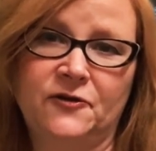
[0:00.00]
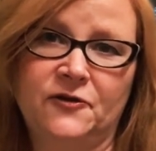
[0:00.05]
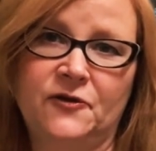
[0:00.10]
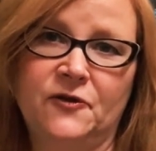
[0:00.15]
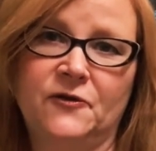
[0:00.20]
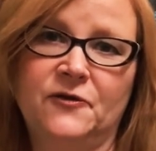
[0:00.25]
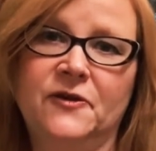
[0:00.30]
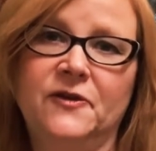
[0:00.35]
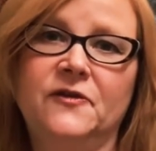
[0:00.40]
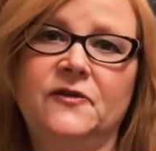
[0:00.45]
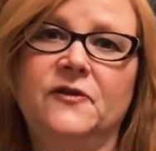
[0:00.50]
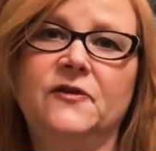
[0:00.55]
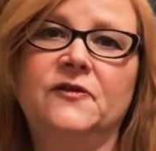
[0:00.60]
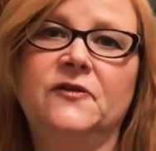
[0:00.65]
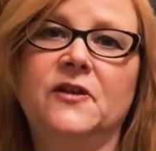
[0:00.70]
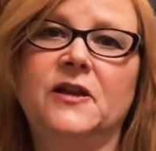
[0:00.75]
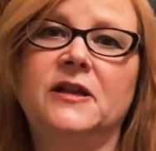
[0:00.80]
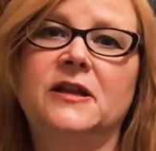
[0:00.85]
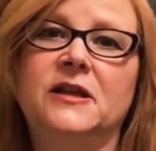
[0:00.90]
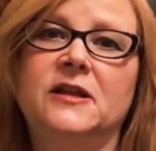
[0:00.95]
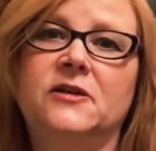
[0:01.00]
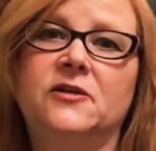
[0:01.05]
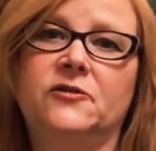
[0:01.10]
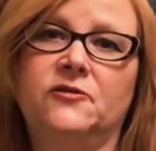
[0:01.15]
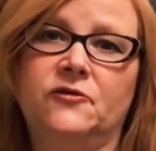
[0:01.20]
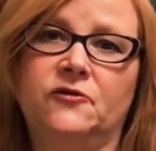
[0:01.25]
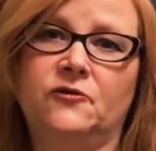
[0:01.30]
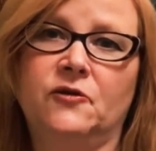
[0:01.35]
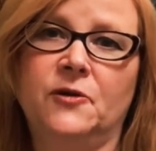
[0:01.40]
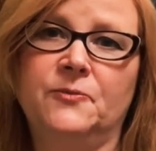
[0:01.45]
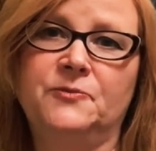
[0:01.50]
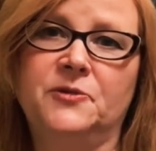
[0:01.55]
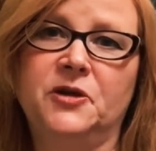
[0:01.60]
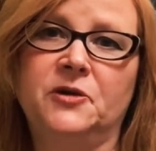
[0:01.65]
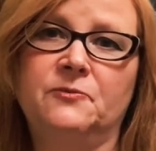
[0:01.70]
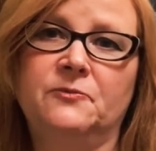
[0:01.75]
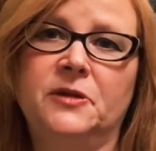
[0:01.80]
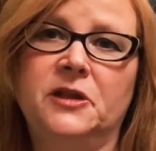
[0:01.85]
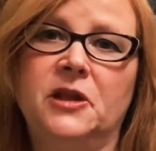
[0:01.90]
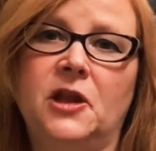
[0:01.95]
So this is in the
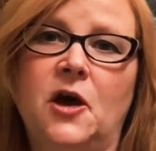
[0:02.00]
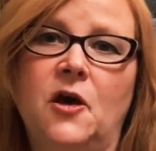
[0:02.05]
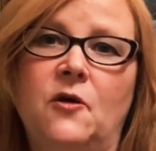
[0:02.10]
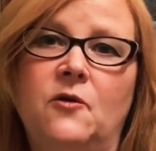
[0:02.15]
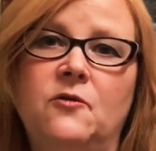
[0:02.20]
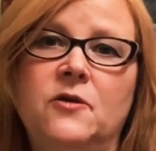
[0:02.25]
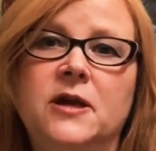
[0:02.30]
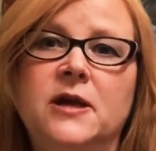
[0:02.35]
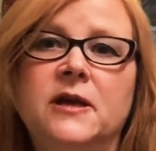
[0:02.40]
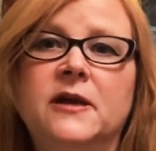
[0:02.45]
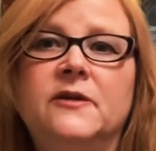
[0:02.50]
description below.